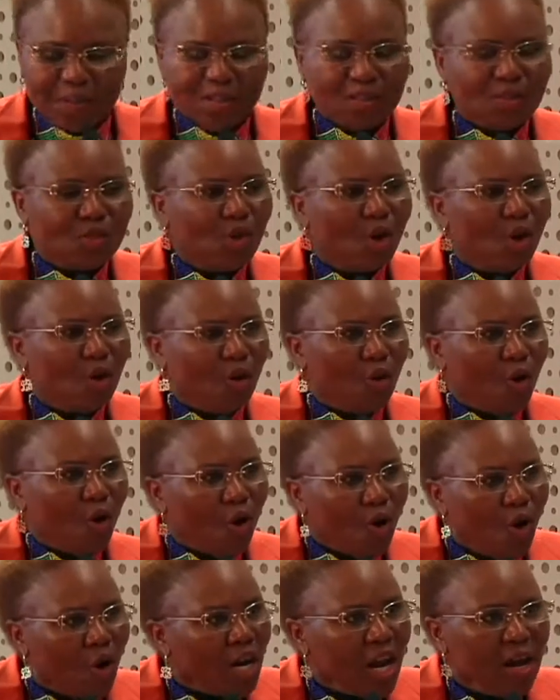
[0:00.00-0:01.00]
So
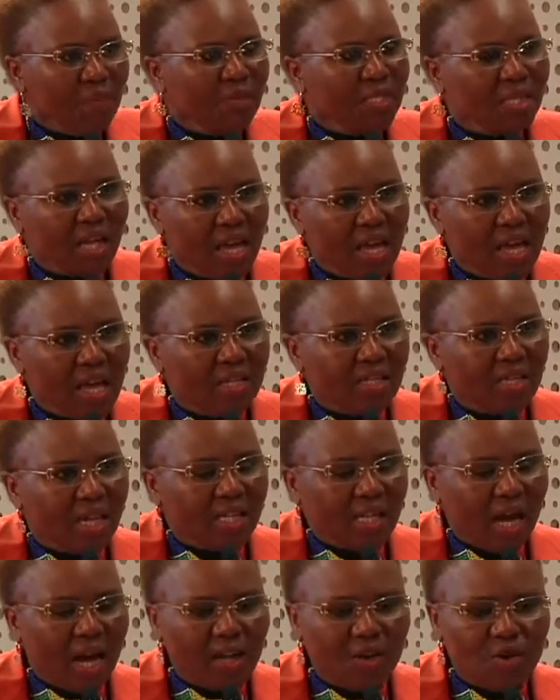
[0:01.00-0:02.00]
all I'm saying is
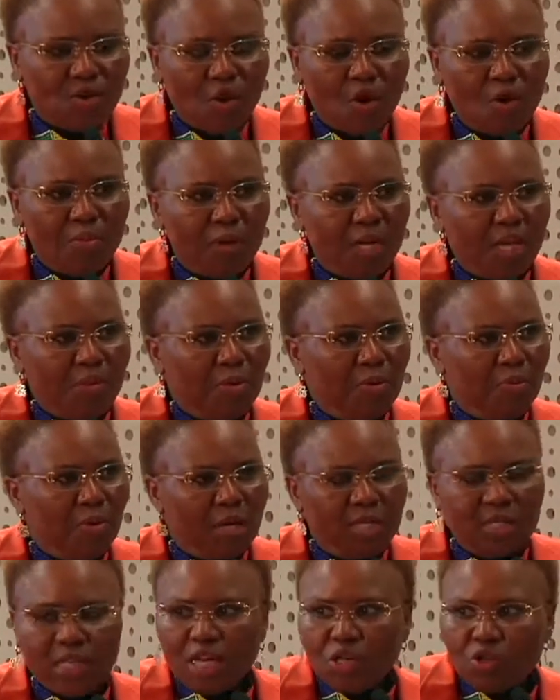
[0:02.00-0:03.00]
that I know many people
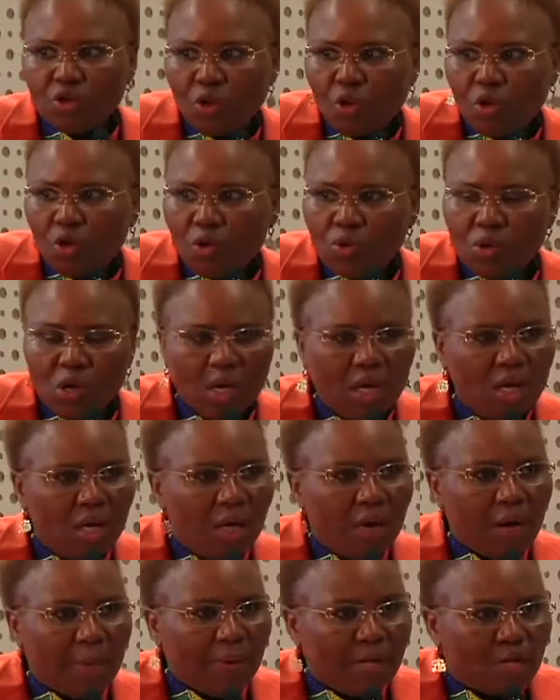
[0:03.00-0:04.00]
are saying, no,
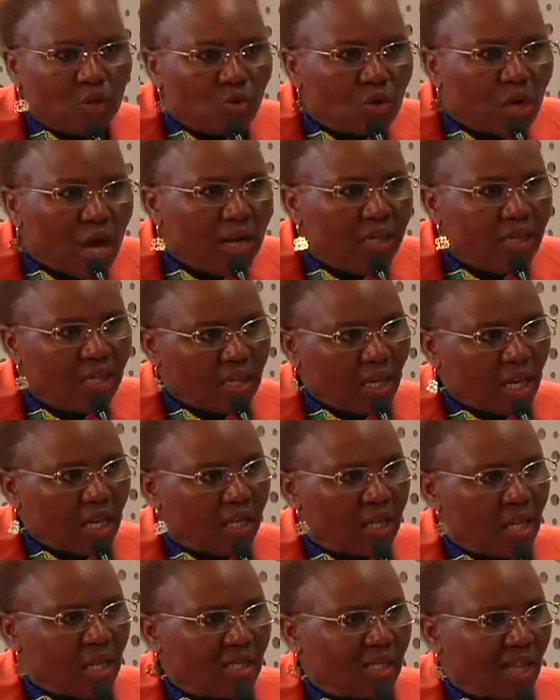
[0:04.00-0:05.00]
but you can't say
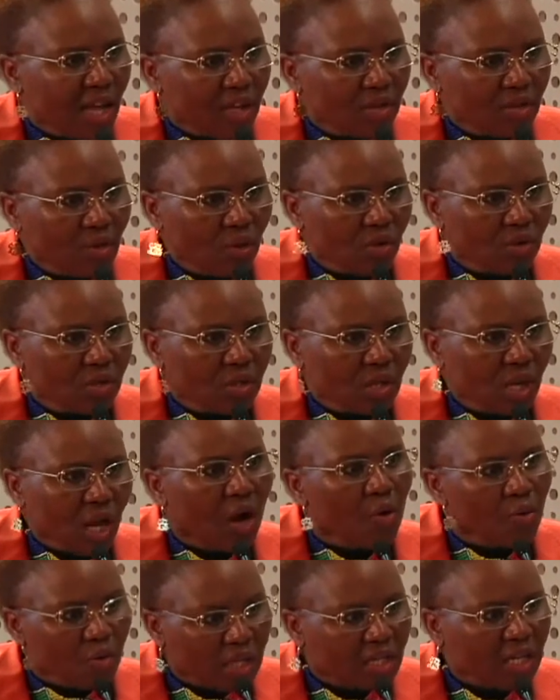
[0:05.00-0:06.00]
things like those.
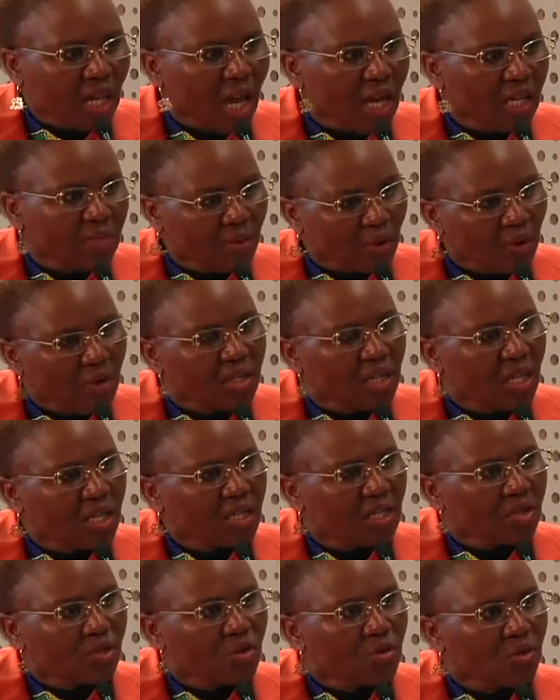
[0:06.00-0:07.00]
I will say it because that's
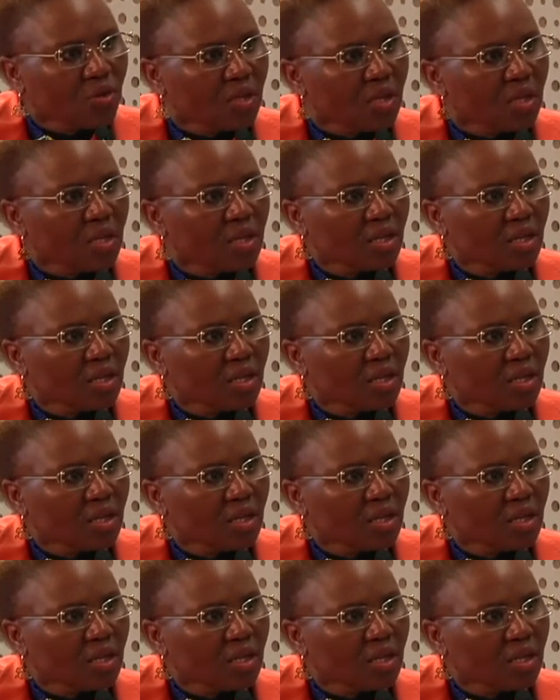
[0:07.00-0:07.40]
the truth.